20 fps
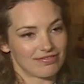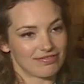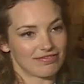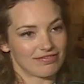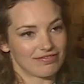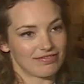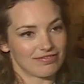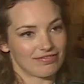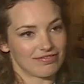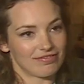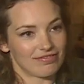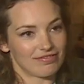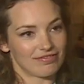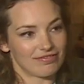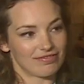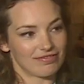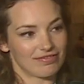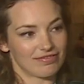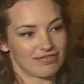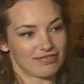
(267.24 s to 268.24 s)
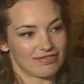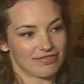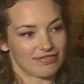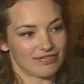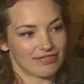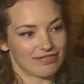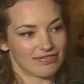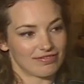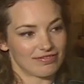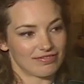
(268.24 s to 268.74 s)

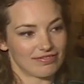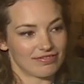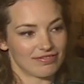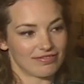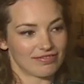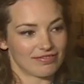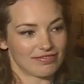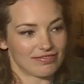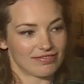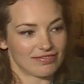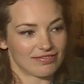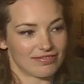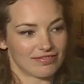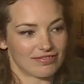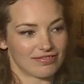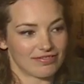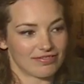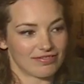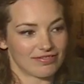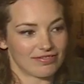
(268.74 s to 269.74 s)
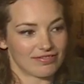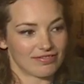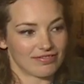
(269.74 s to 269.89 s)
No words are spoken by the person on screen.